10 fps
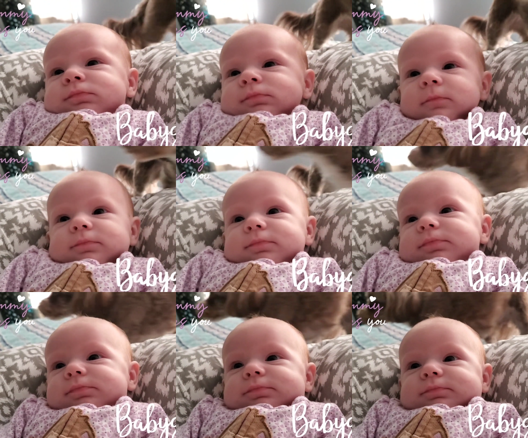
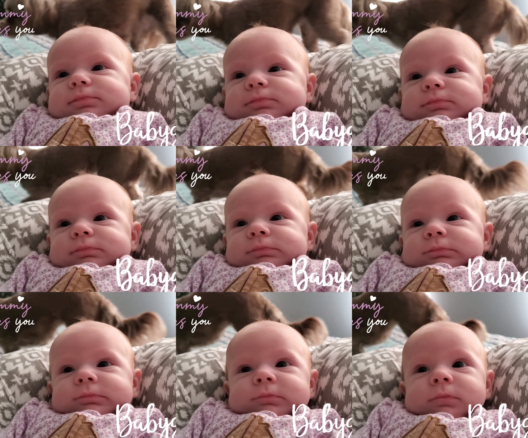
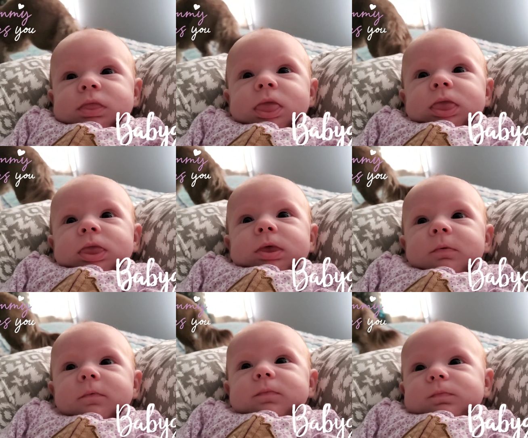
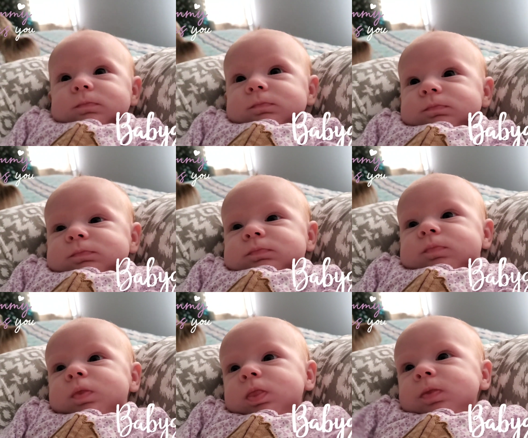
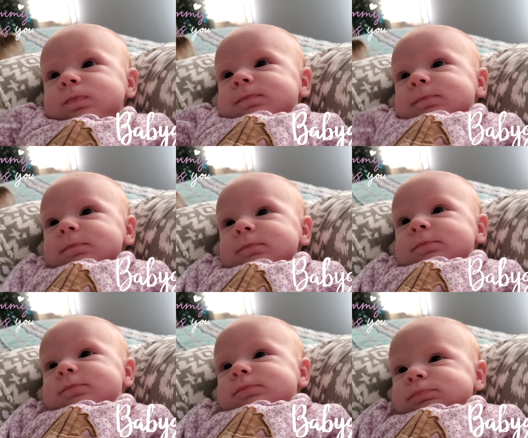
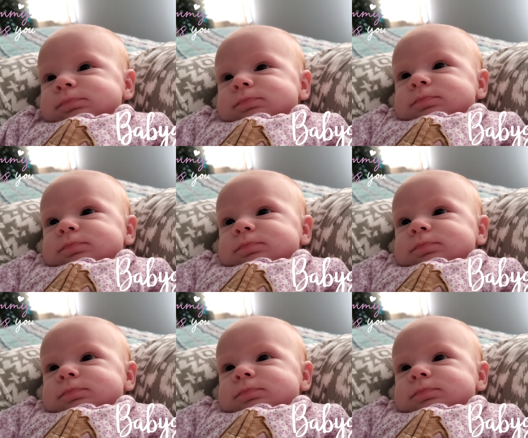Nothing is said.